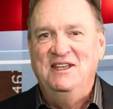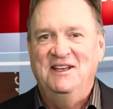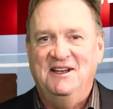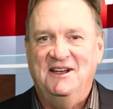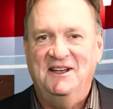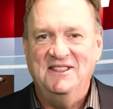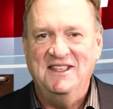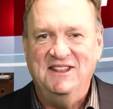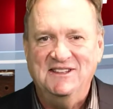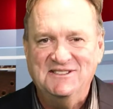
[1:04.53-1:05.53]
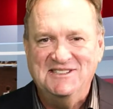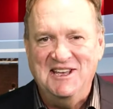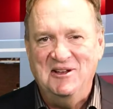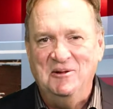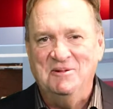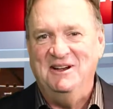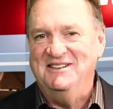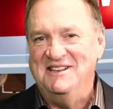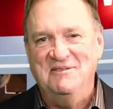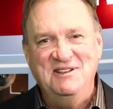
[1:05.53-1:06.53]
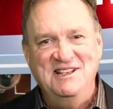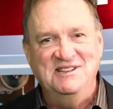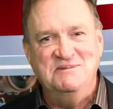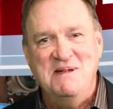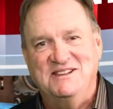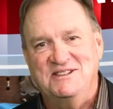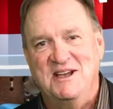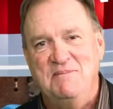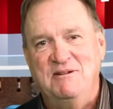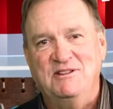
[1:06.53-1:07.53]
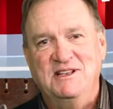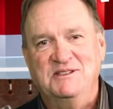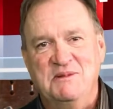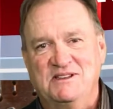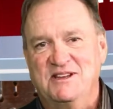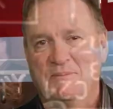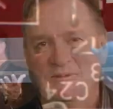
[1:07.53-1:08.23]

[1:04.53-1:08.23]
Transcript: than the sale price. Everything is messed up. Everything is mixed up.